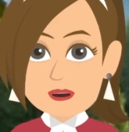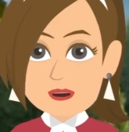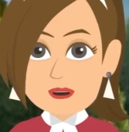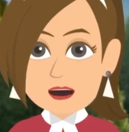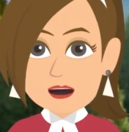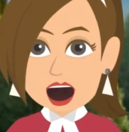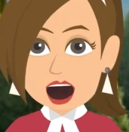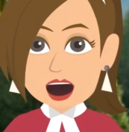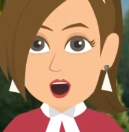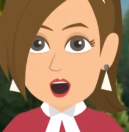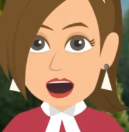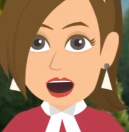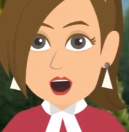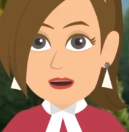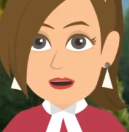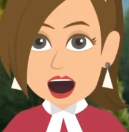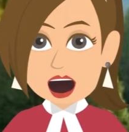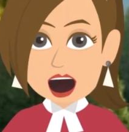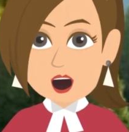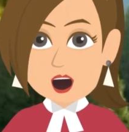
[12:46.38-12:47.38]
you never really
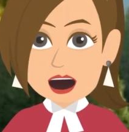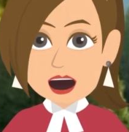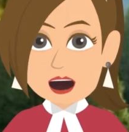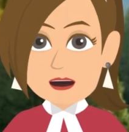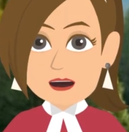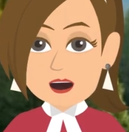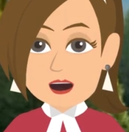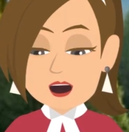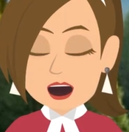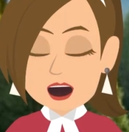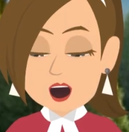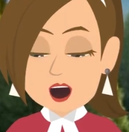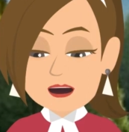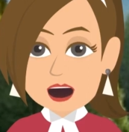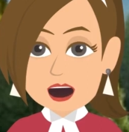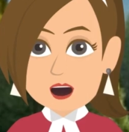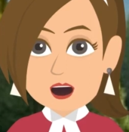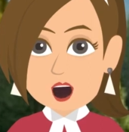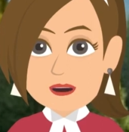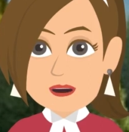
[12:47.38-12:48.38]
thought about it in that
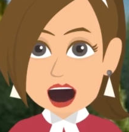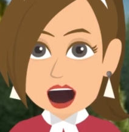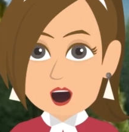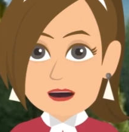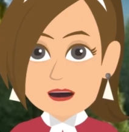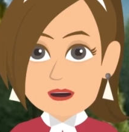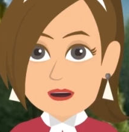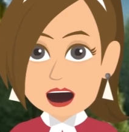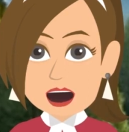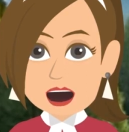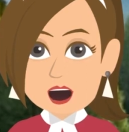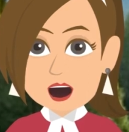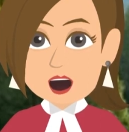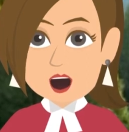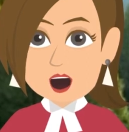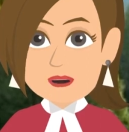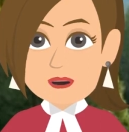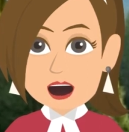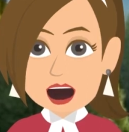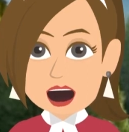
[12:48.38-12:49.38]
way. You've been trained to
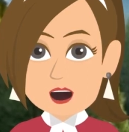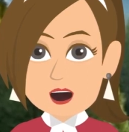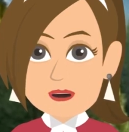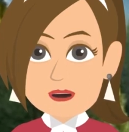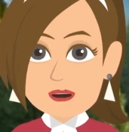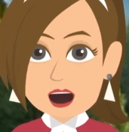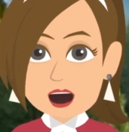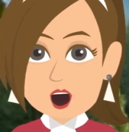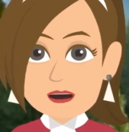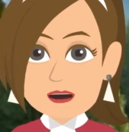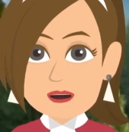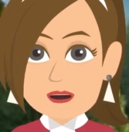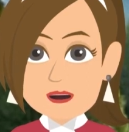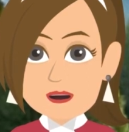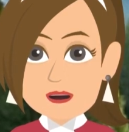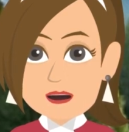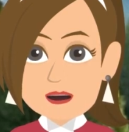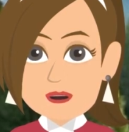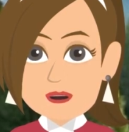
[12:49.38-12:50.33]
tell the truth.